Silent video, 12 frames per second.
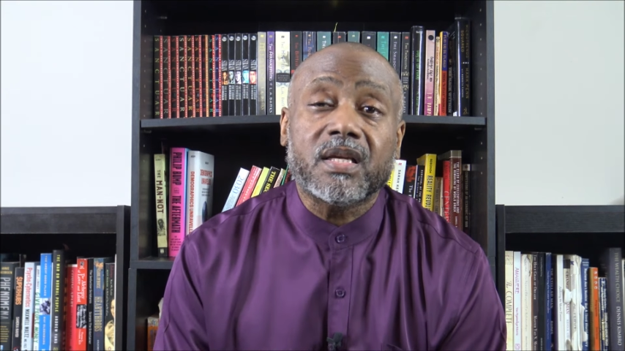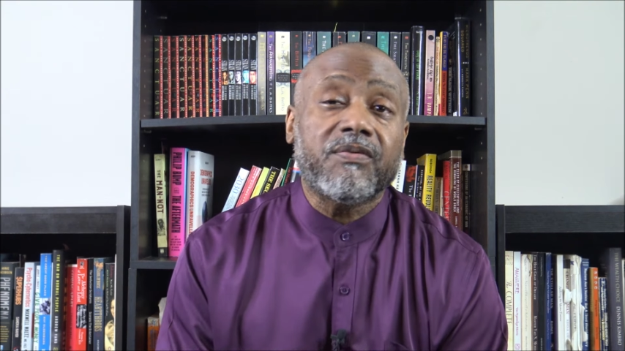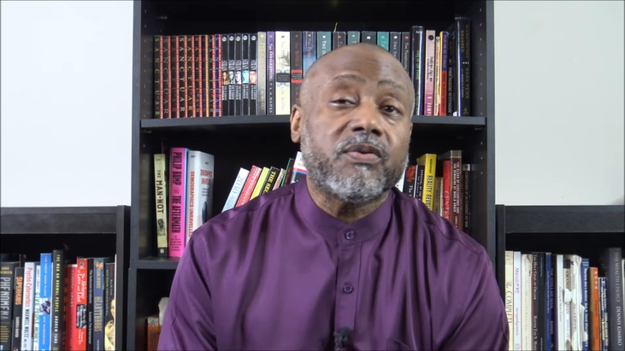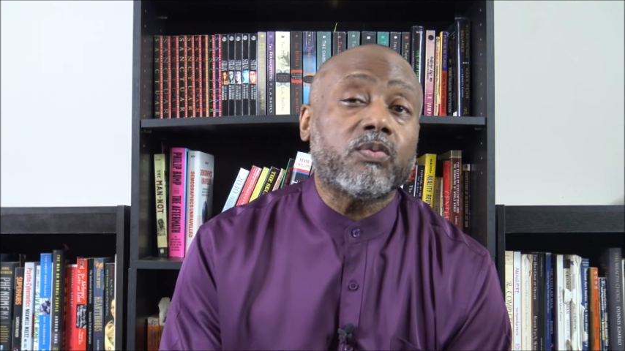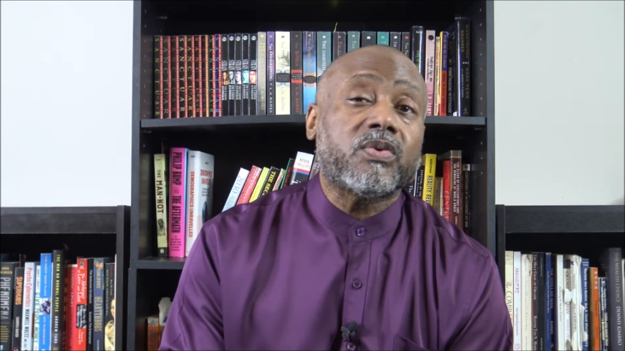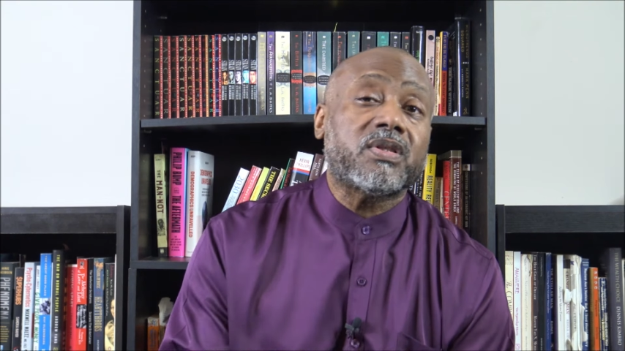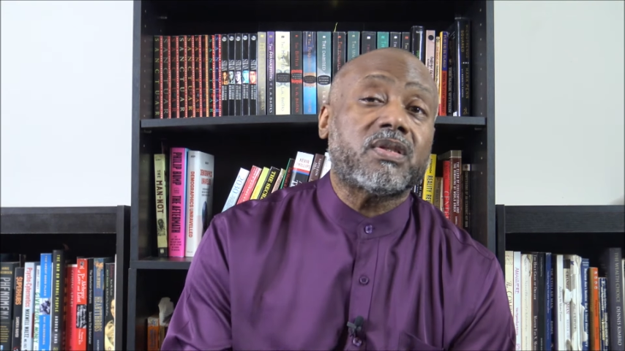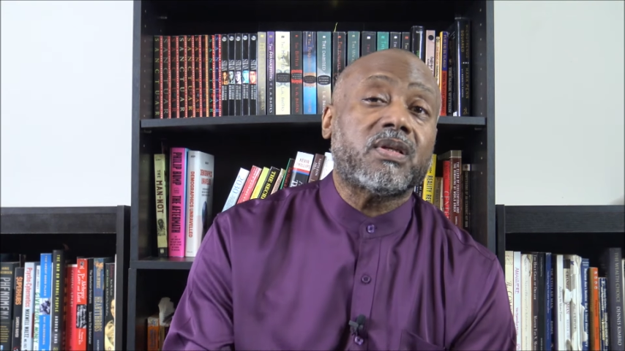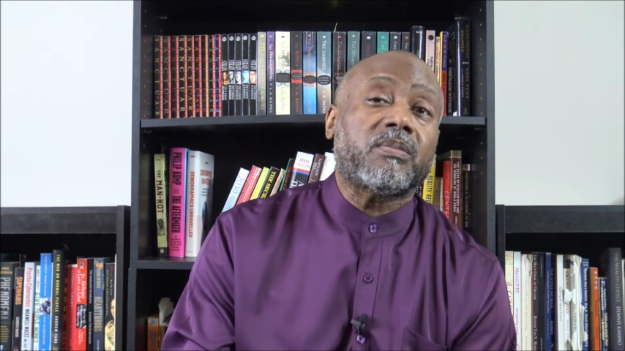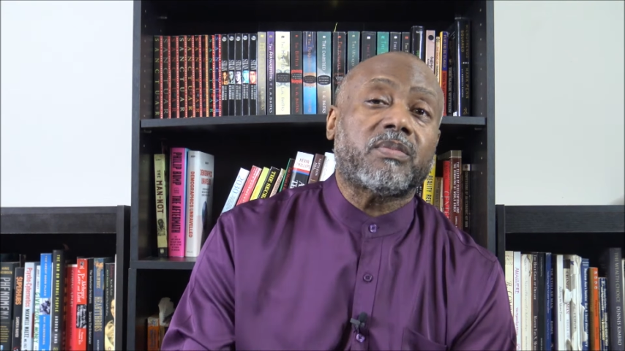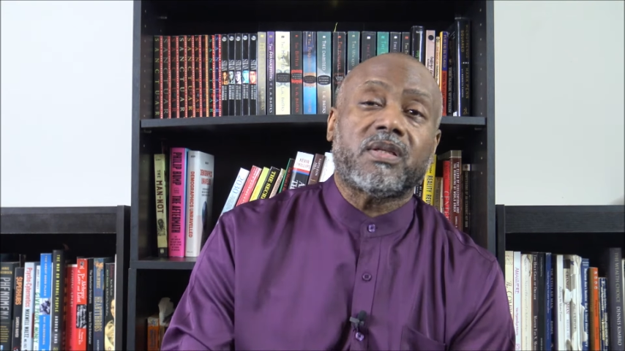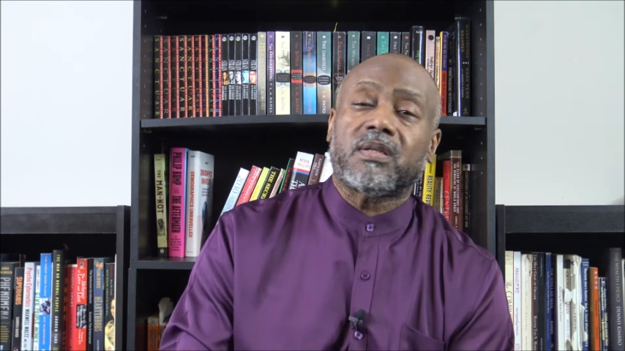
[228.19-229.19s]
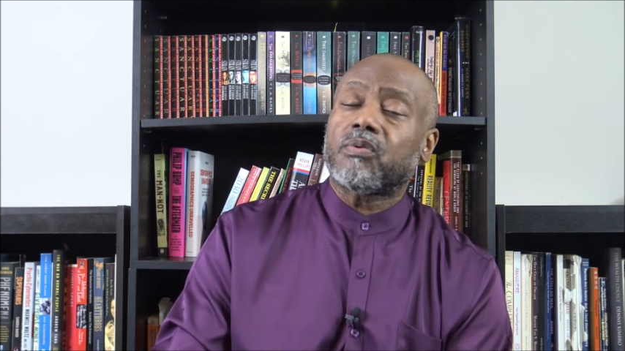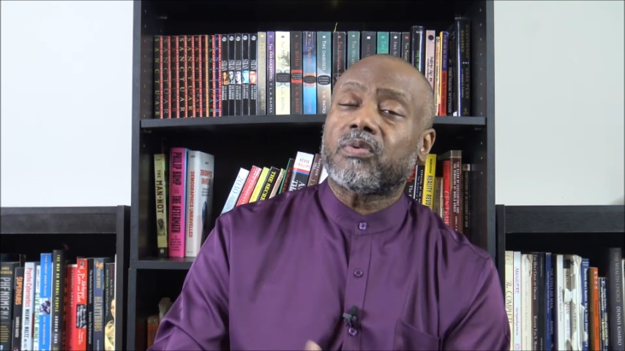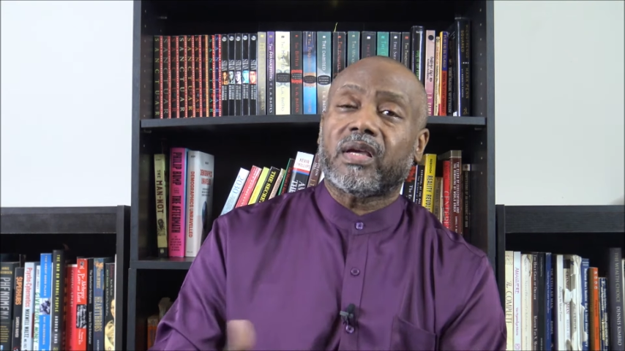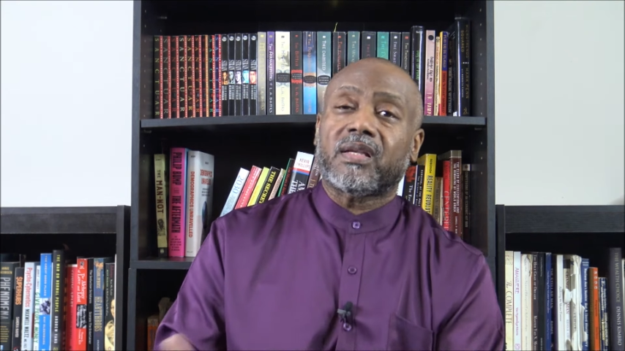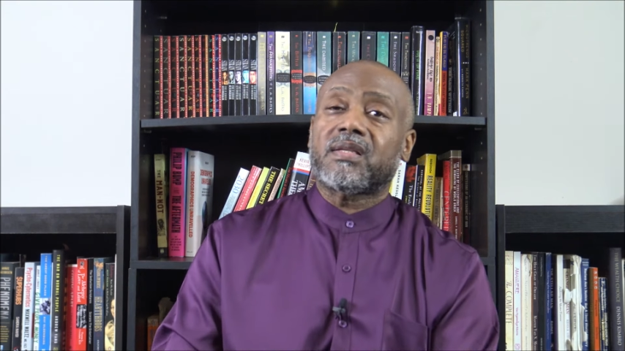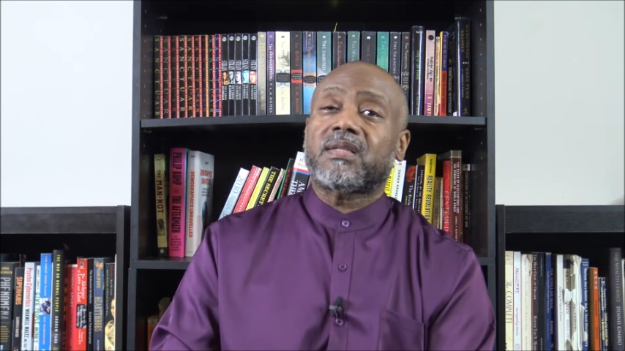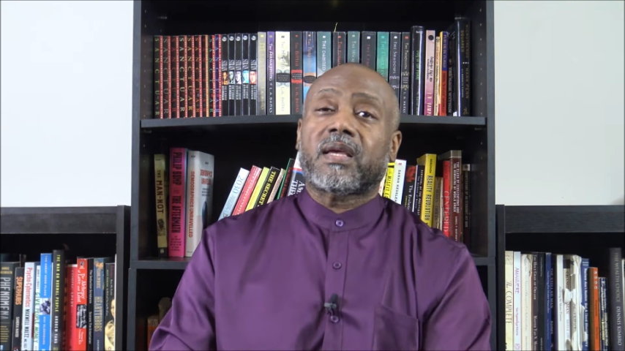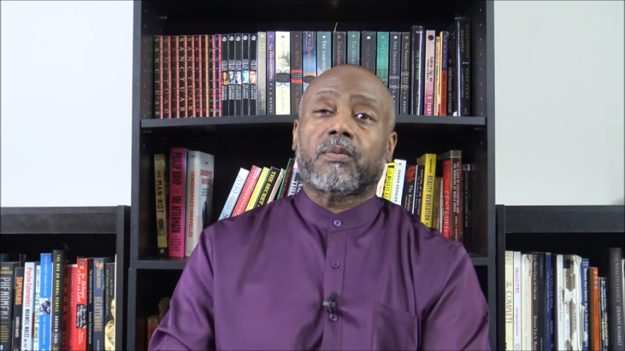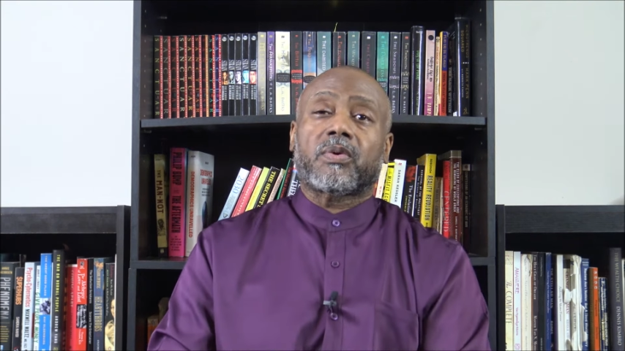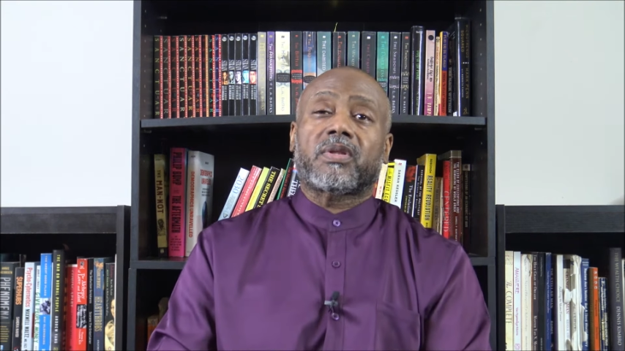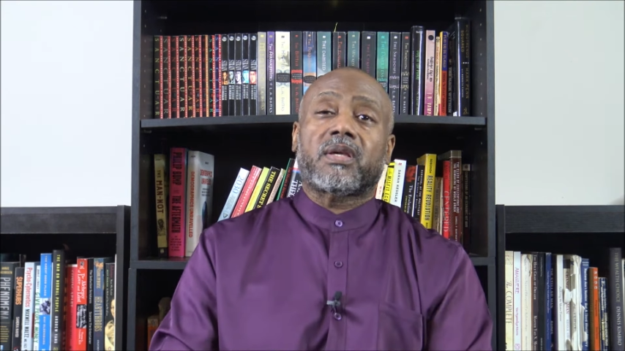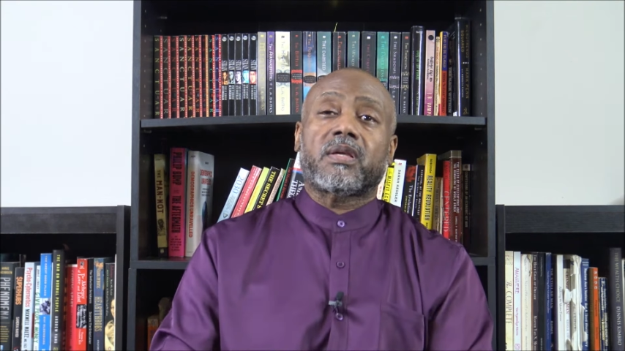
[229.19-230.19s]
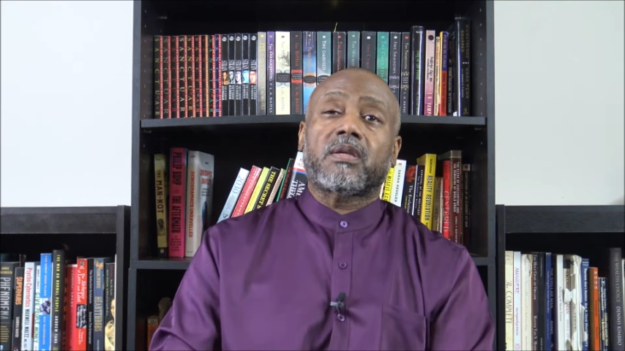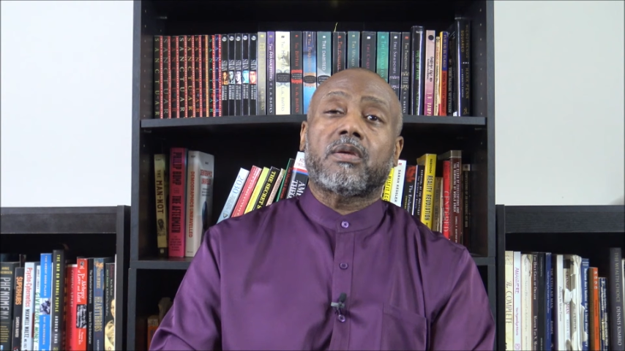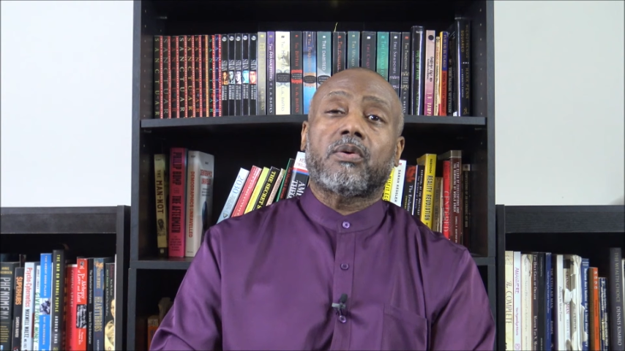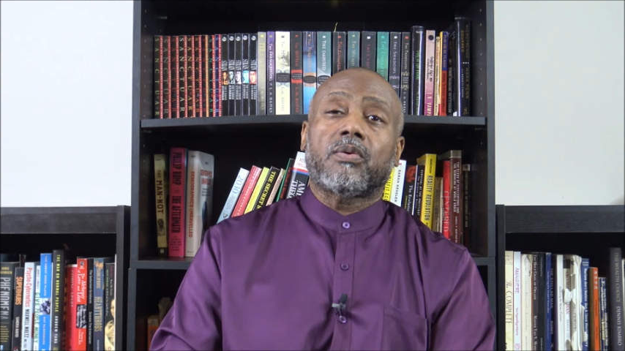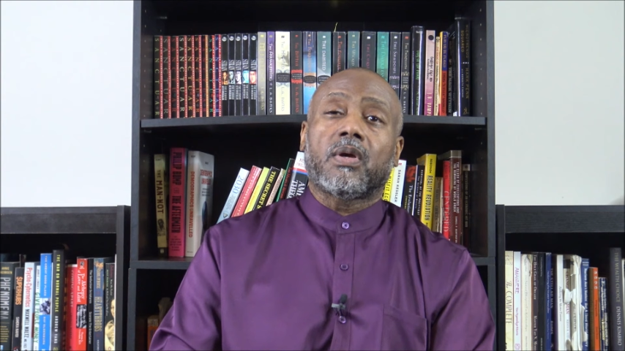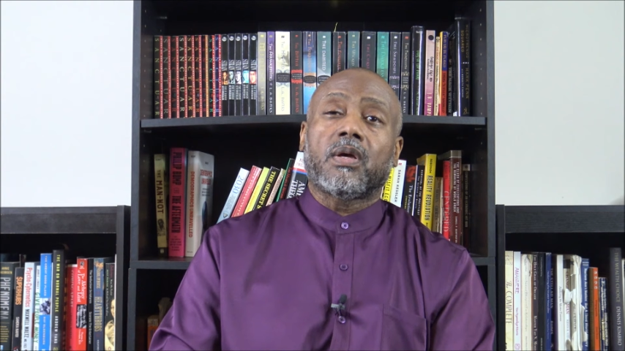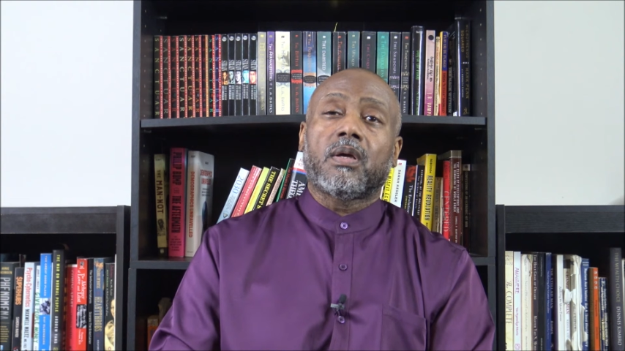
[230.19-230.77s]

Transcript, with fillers: even when something, okay, this ain't within you,